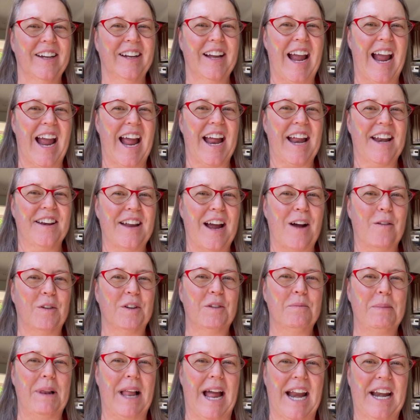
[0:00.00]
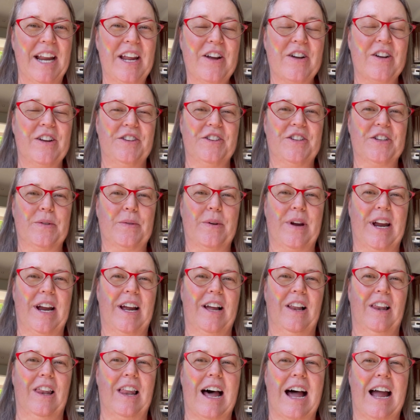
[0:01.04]
And I was planning on doing
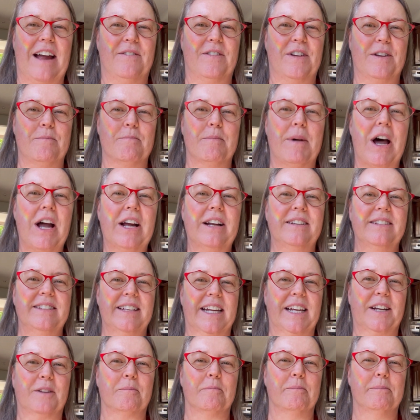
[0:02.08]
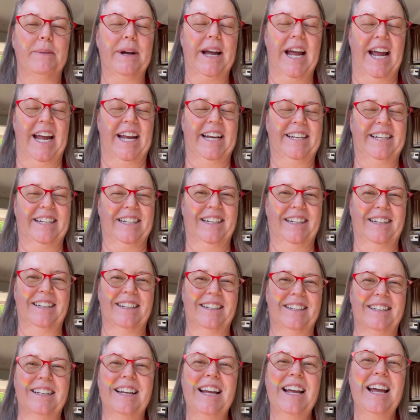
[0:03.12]
a live unboxing, but
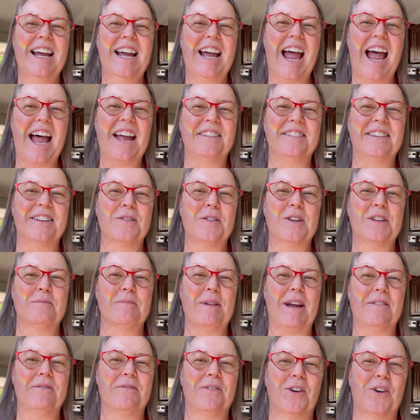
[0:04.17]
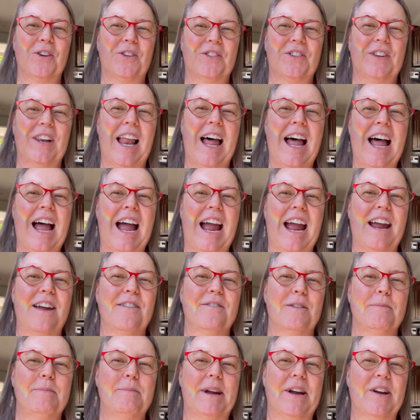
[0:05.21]
as it was my first
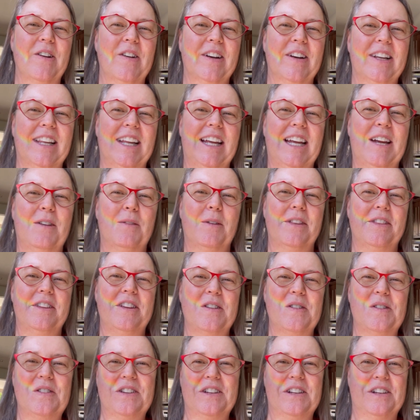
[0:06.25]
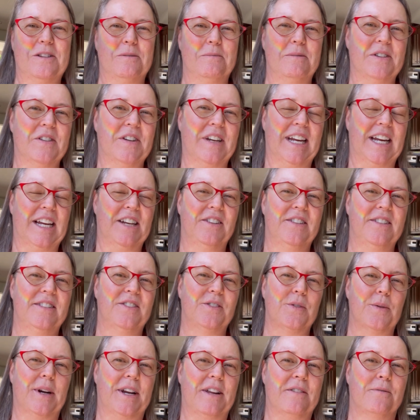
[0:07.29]
live, apparently with YouTube, you need
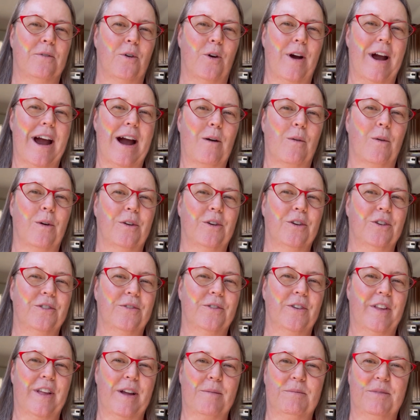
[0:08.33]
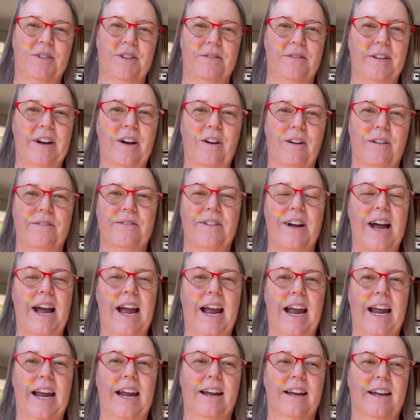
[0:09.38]
twenty-four hours for them to
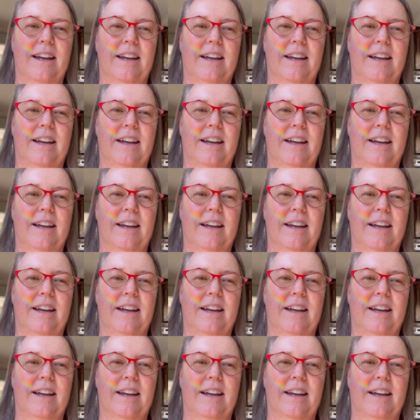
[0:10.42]
verify